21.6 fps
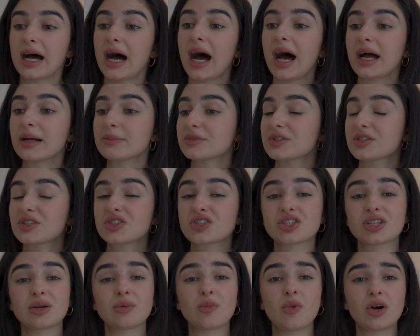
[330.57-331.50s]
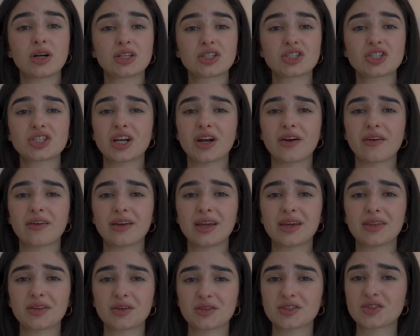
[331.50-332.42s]
I'm just someone
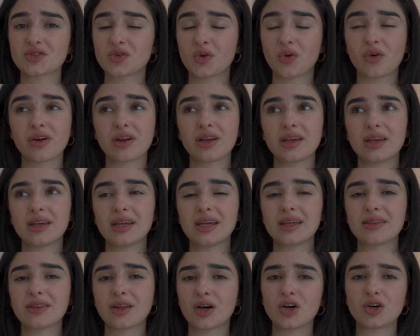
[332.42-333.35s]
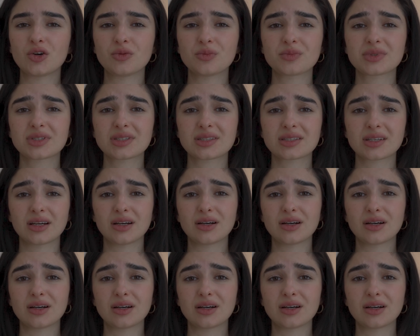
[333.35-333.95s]
sharing their story in the hopes